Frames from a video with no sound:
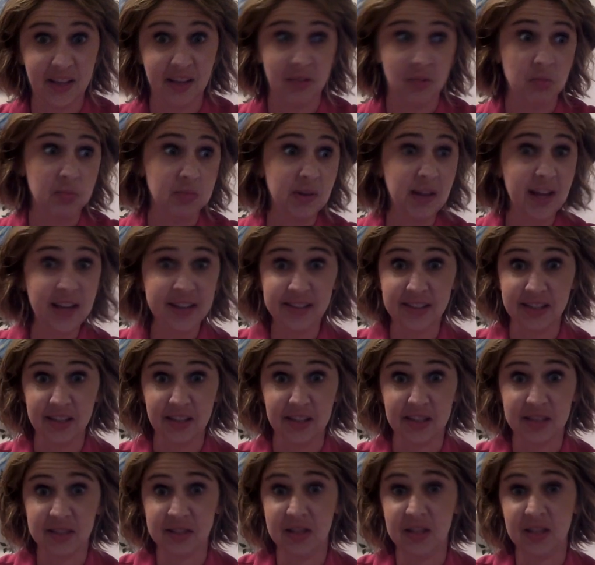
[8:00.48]
like a blessing
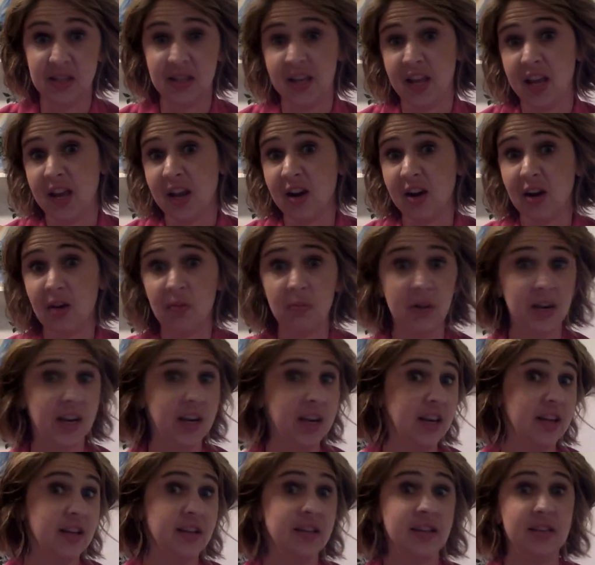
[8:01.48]
because here. We
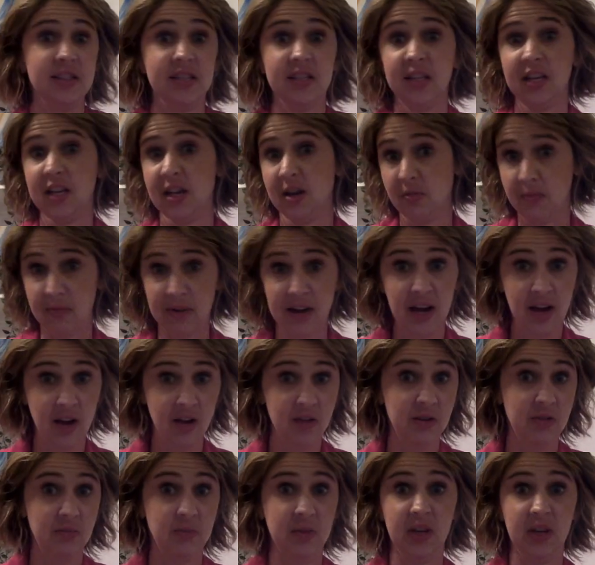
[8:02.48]
needed to get
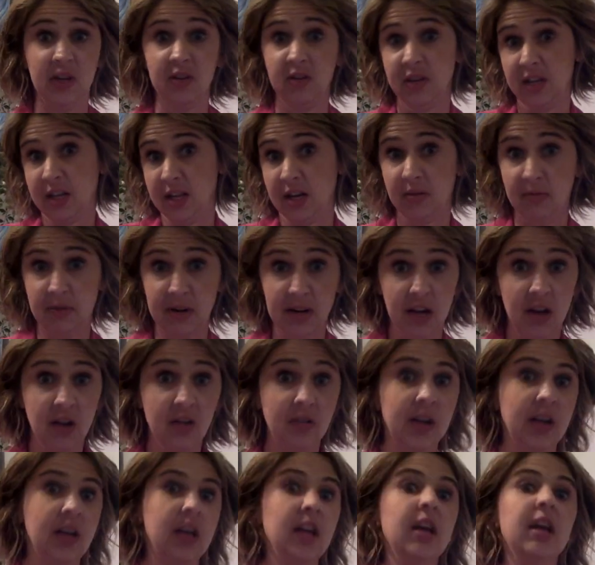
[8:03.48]
around and we couldn't get
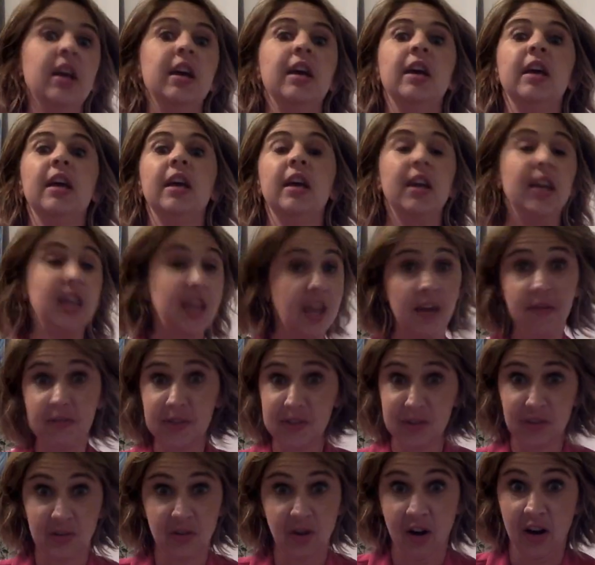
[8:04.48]
around and gave
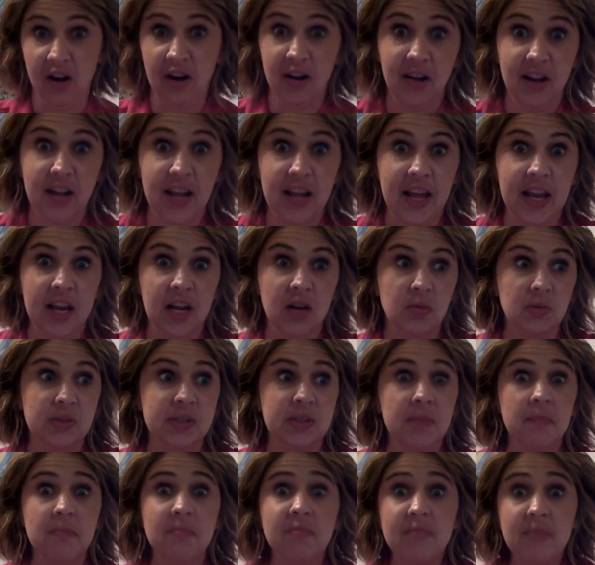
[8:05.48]
us a car. And it
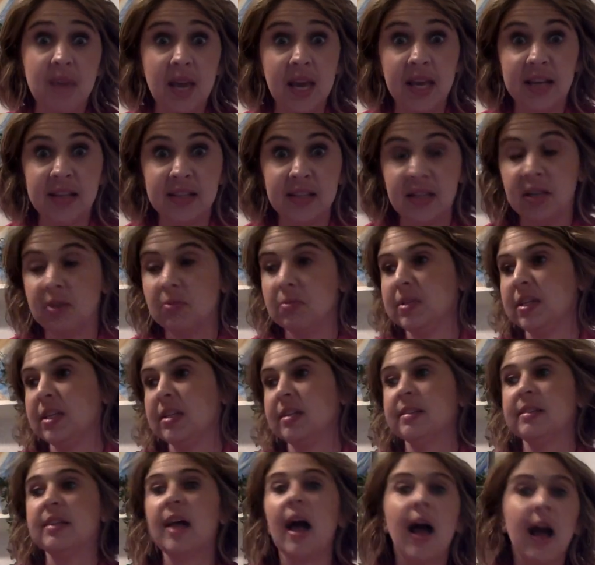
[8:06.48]
was amazing. It was
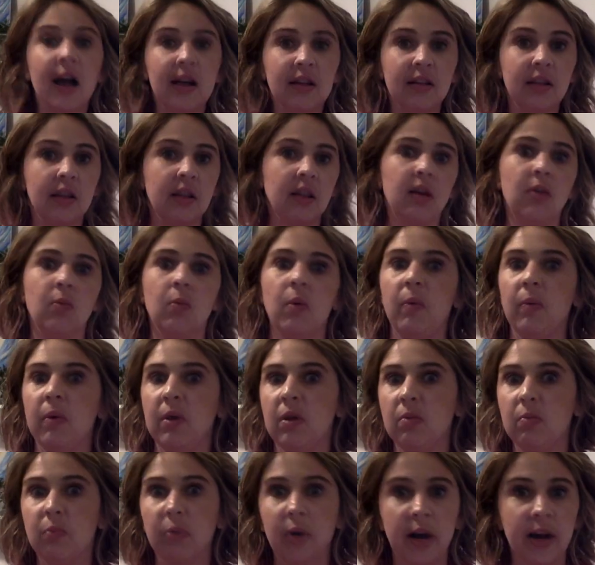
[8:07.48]
exactly like what we
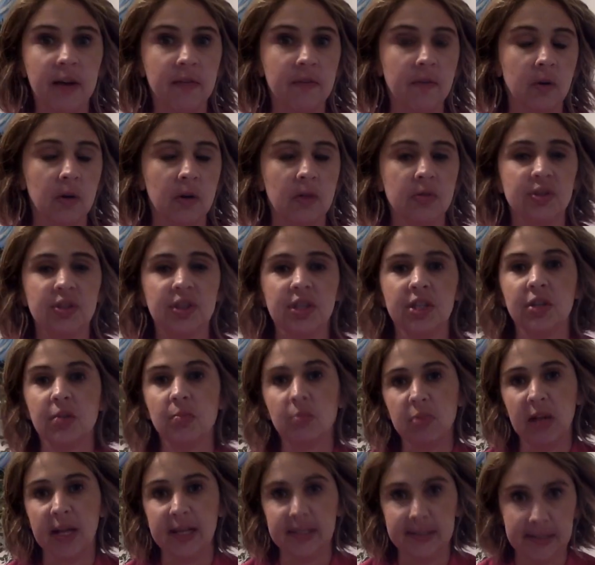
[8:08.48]
had prayed for. It was such a
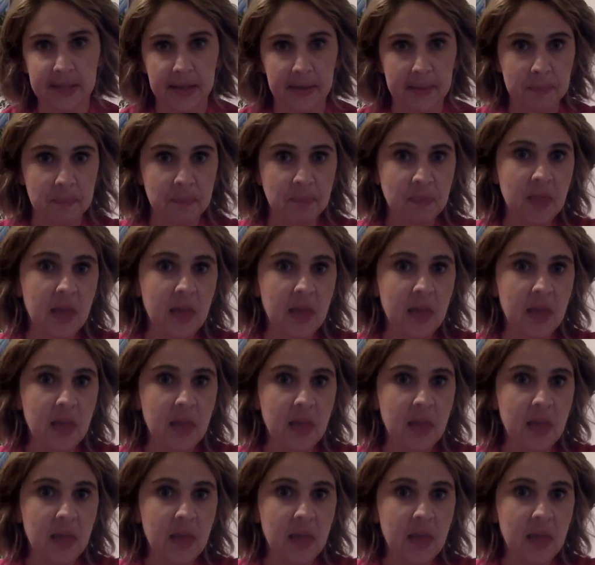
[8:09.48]
blessing.